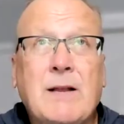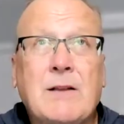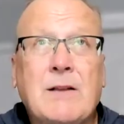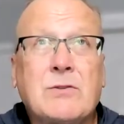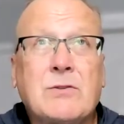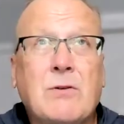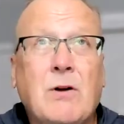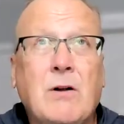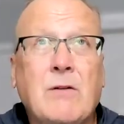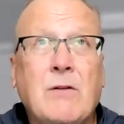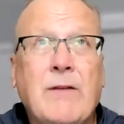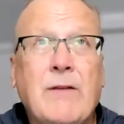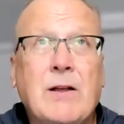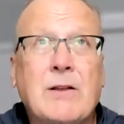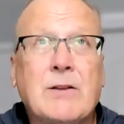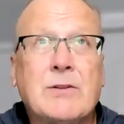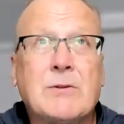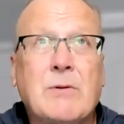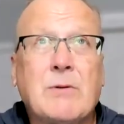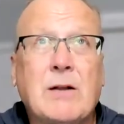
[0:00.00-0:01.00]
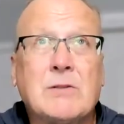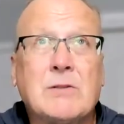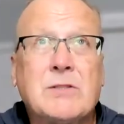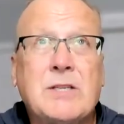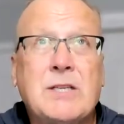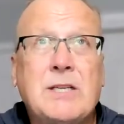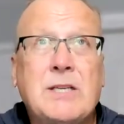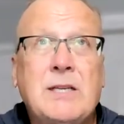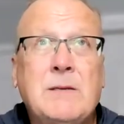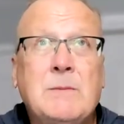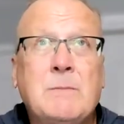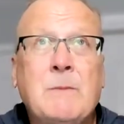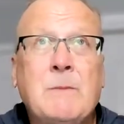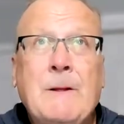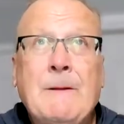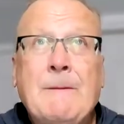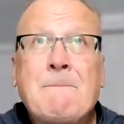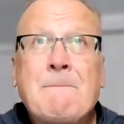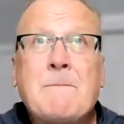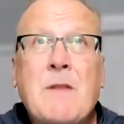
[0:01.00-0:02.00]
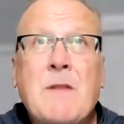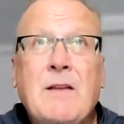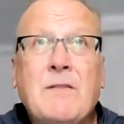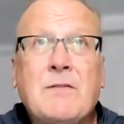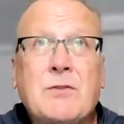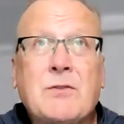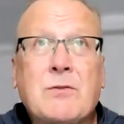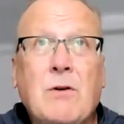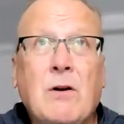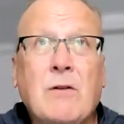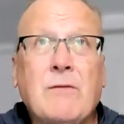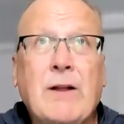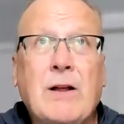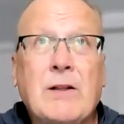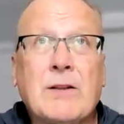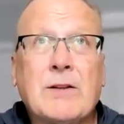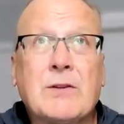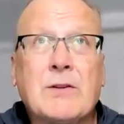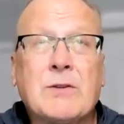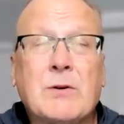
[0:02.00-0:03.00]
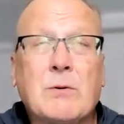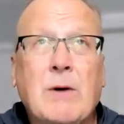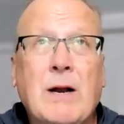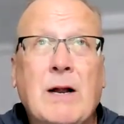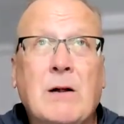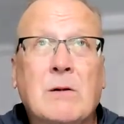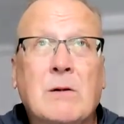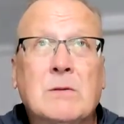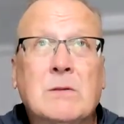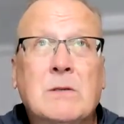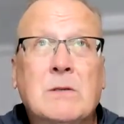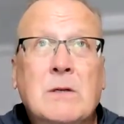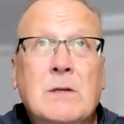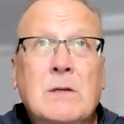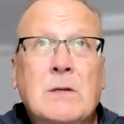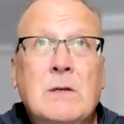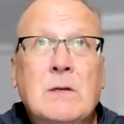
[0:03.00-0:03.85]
I had strong values around team. I had strong values around